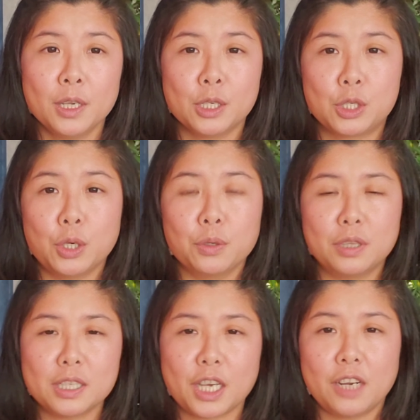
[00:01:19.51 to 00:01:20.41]
So
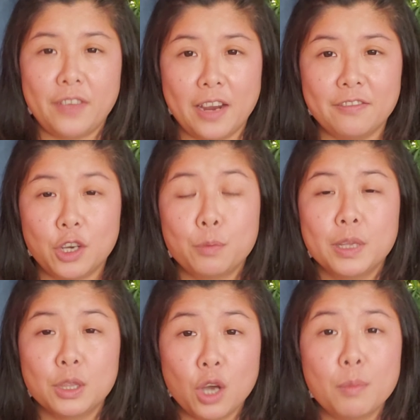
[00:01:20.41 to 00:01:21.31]
this kind of
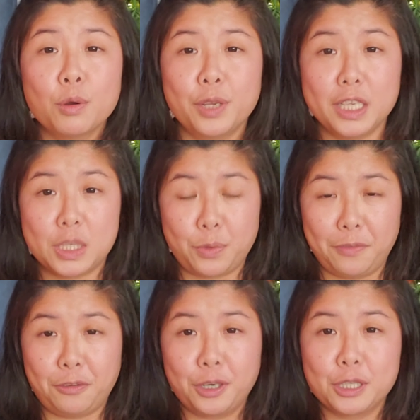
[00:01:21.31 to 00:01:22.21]
environment normally is
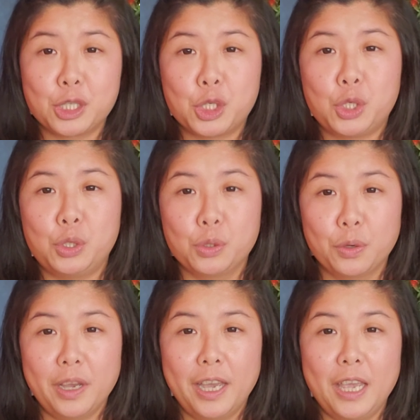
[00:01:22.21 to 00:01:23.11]
referring
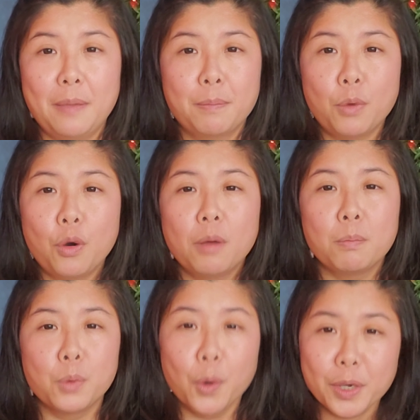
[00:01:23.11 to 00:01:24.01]
to a more
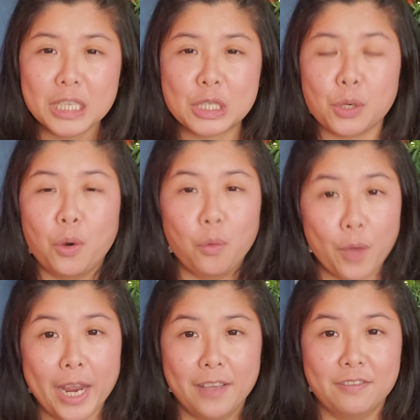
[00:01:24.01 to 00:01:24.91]
moist or
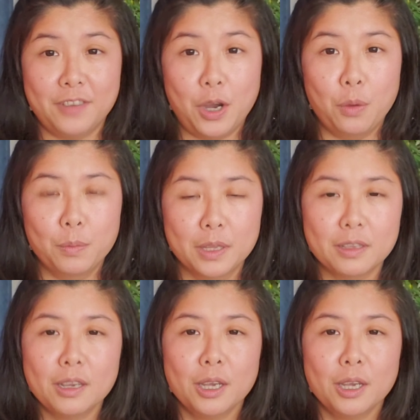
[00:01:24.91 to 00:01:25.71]
wet environment.